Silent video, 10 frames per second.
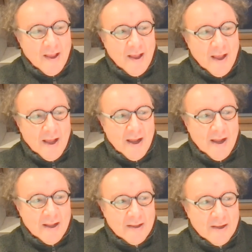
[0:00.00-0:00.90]

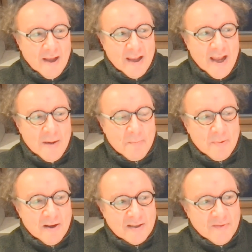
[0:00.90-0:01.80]
And again,
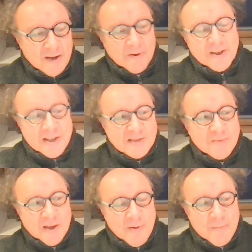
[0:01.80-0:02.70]
because of the criticism
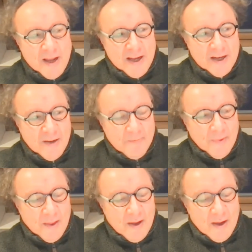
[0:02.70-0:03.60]
that has been made
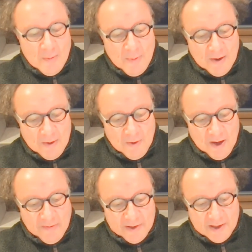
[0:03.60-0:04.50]
about long
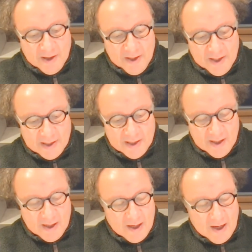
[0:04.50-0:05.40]
COVID studies,
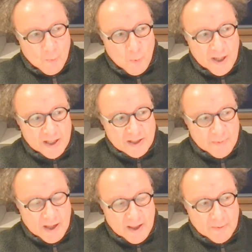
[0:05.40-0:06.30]
we did
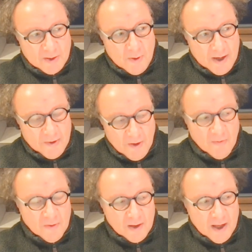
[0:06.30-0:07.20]
something I think was quite
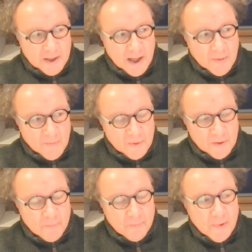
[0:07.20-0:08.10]
novel and helpful.
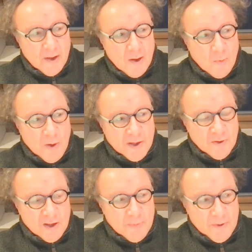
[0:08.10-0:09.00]
We
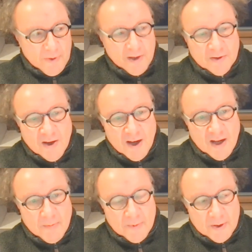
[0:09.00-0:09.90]
took them in real
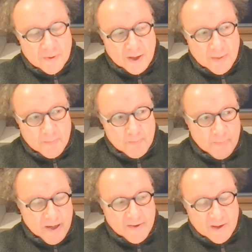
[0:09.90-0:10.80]
time during the
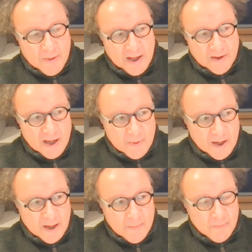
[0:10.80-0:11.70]
beginning of the pandemic.